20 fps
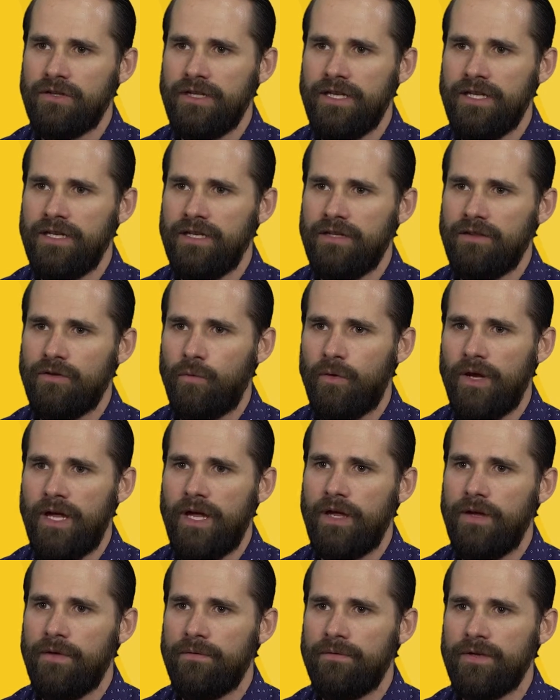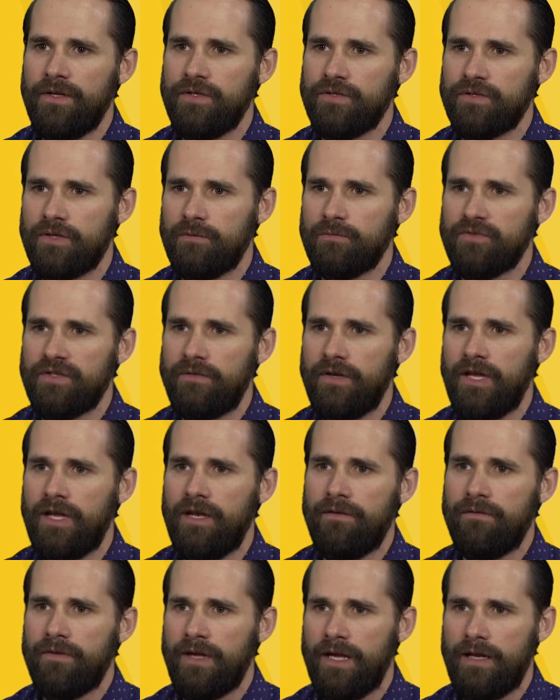leading the wave in terms of
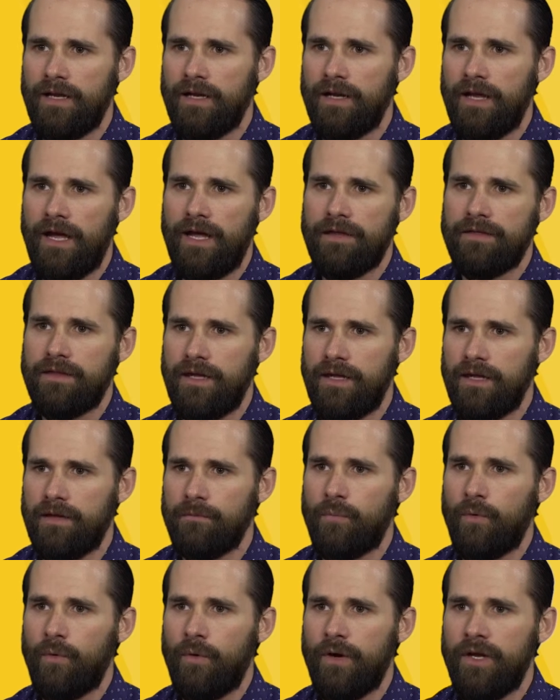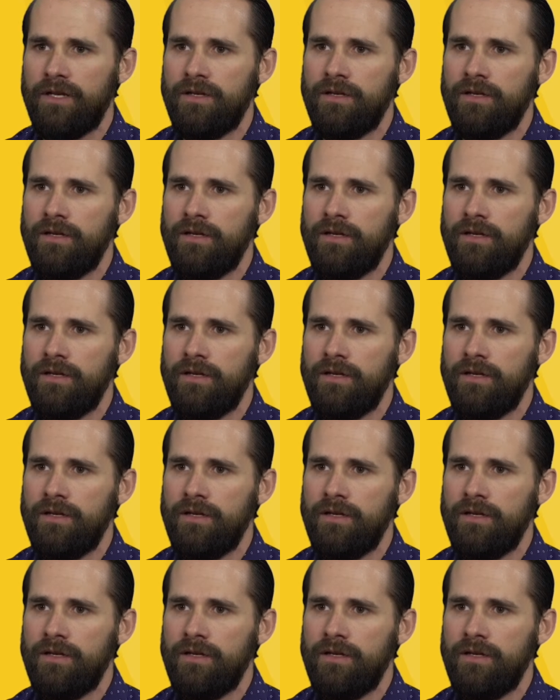innovating at the endpoint,